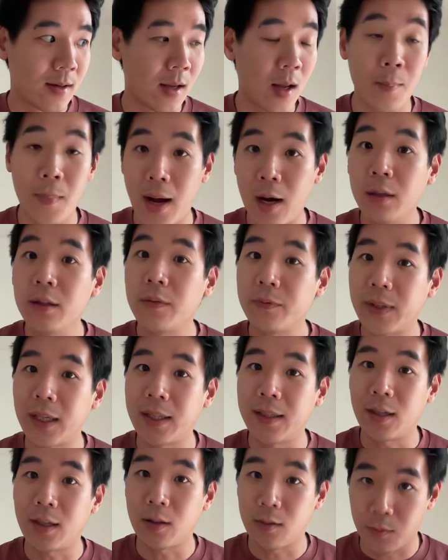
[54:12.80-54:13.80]
amount of
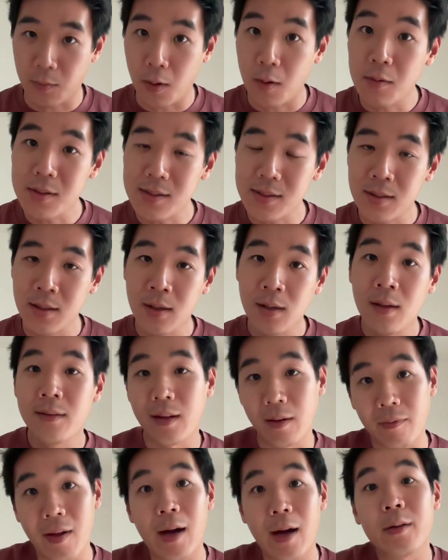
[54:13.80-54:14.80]
data grows, the
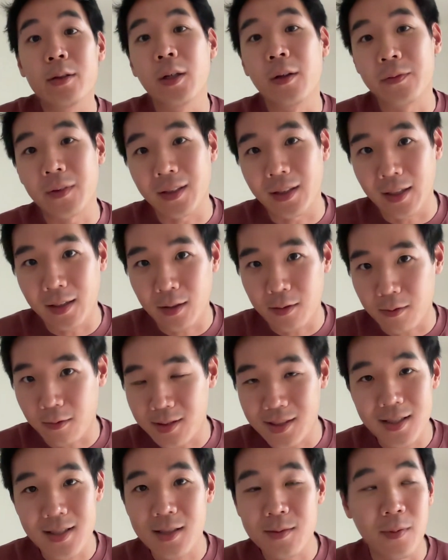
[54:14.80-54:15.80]
value of the data
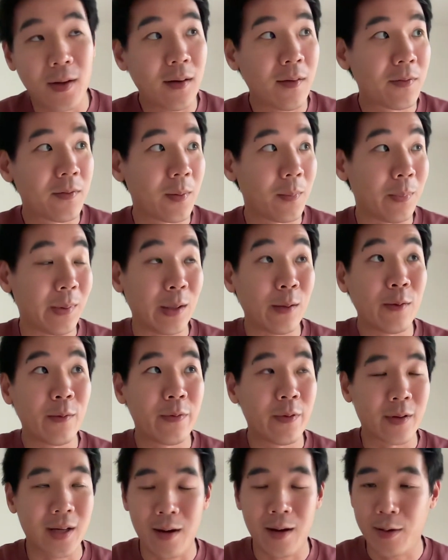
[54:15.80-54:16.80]
grows. This is one of the
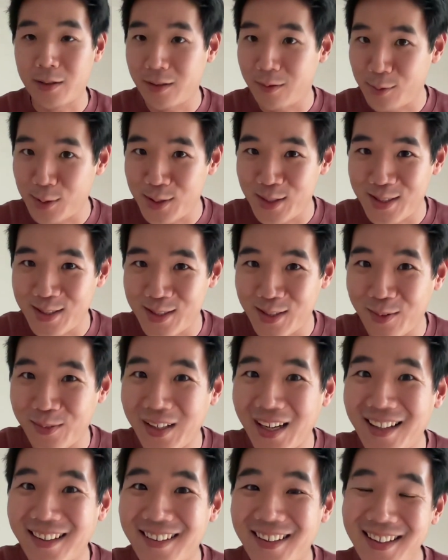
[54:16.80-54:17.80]
beautiful characteristics of
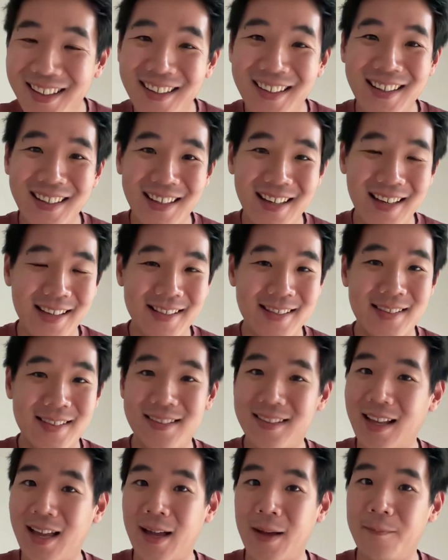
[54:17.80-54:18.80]
data is
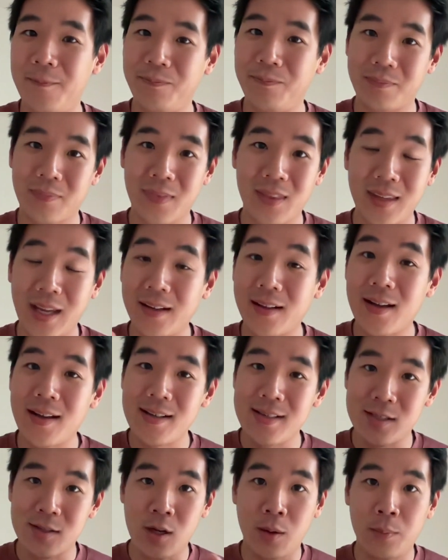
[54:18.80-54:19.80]
data
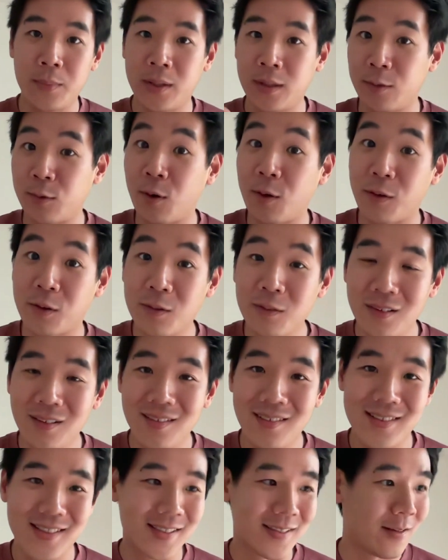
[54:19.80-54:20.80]
is combinatorial.
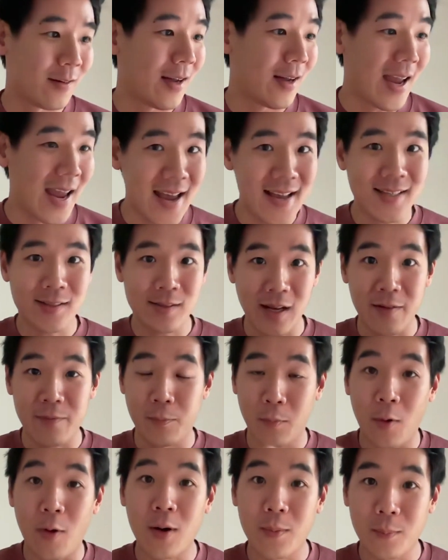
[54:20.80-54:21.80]
So as you have
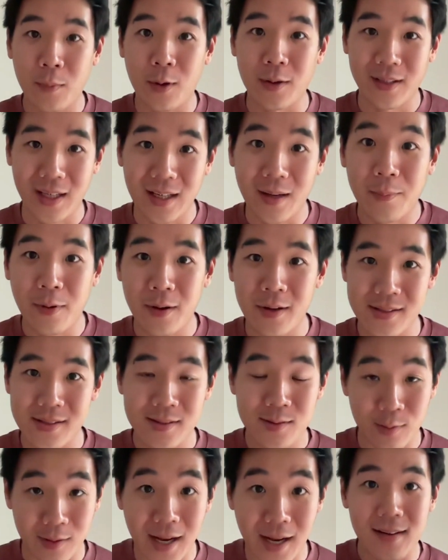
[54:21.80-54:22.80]
more and more data points
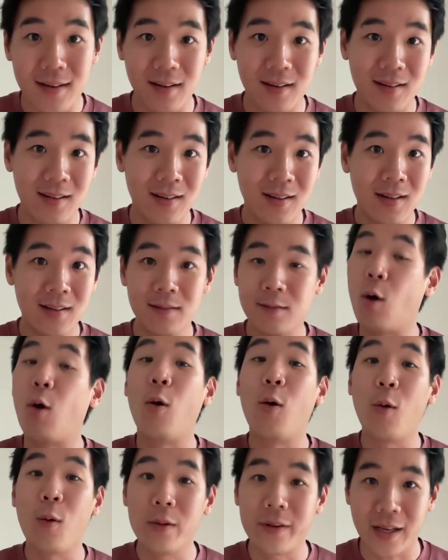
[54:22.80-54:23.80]
together, the
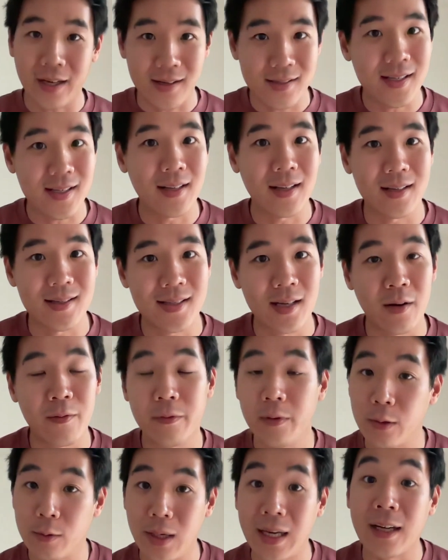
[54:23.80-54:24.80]
whole data set itself
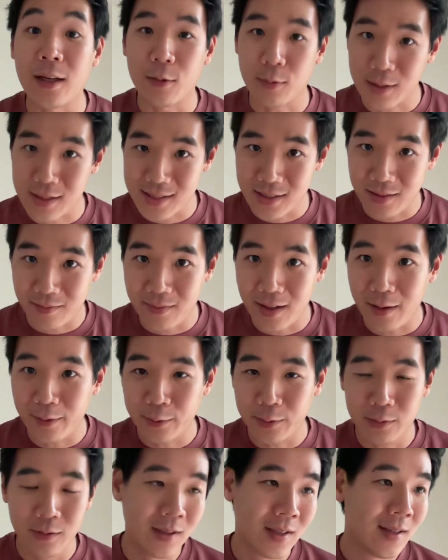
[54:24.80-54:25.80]
will increase in
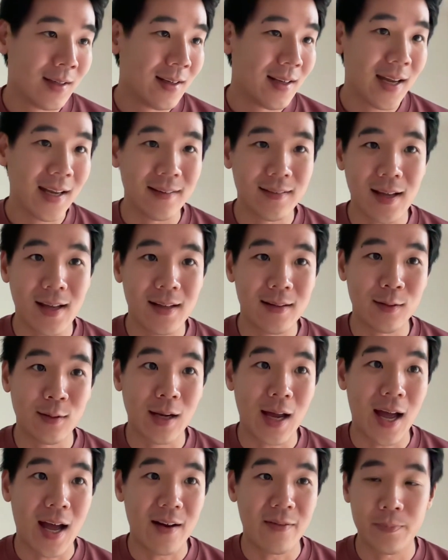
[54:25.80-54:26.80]
value. And then you
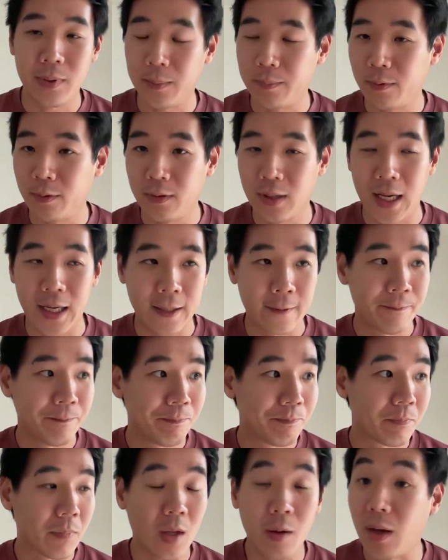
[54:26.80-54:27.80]
have people like,
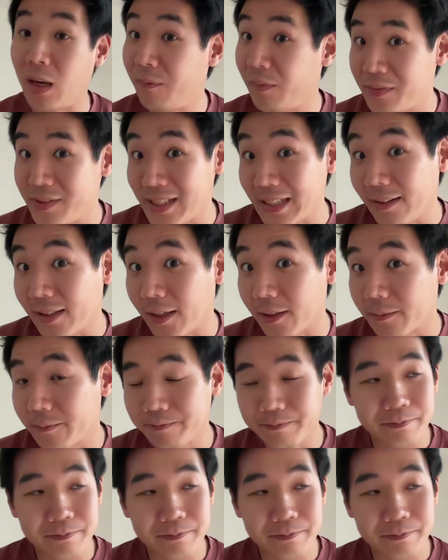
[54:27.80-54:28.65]
and we've seen that